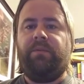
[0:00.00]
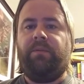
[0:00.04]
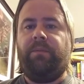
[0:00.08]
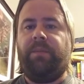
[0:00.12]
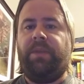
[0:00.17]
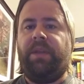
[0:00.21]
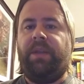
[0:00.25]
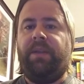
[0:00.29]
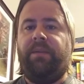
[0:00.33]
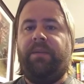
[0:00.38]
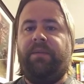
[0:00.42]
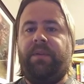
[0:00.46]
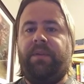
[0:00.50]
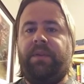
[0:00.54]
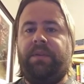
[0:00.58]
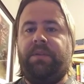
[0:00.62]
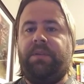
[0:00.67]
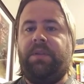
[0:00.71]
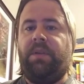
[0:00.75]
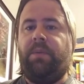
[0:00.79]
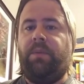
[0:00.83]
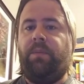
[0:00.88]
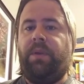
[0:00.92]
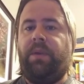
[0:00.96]
from the
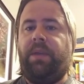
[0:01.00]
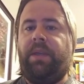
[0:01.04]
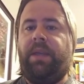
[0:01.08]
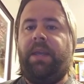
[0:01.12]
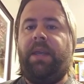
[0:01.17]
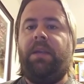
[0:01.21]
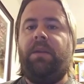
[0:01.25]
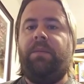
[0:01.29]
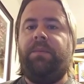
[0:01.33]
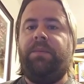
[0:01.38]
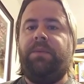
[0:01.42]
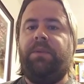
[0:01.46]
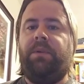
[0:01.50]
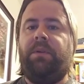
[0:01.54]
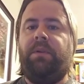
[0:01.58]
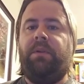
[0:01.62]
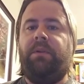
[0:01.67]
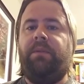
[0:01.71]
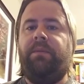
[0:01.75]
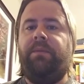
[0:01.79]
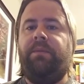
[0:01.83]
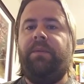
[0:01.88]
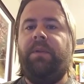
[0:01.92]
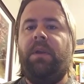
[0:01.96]
evidence that we can
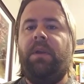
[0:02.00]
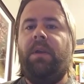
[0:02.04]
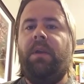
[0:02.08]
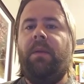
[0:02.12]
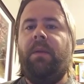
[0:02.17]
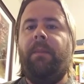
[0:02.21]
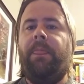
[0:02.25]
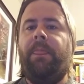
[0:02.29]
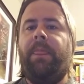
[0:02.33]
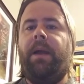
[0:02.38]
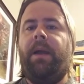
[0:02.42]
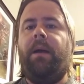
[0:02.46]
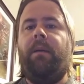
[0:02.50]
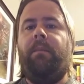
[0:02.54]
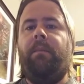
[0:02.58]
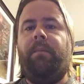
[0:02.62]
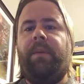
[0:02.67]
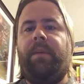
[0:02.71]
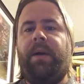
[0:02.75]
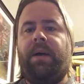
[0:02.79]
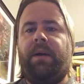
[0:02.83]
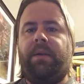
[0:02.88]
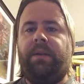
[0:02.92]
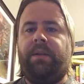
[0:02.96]
observe
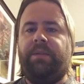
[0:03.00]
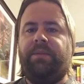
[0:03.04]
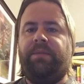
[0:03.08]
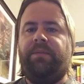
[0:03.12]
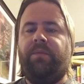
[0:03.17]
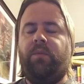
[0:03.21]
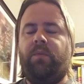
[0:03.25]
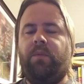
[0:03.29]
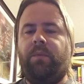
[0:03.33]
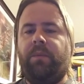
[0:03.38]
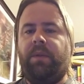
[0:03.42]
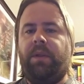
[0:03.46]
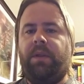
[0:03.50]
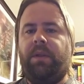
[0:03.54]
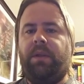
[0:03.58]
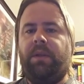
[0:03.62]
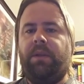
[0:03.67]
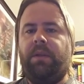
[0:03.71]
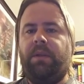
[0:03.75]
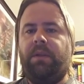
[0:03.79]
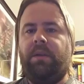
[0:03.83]
about its forming.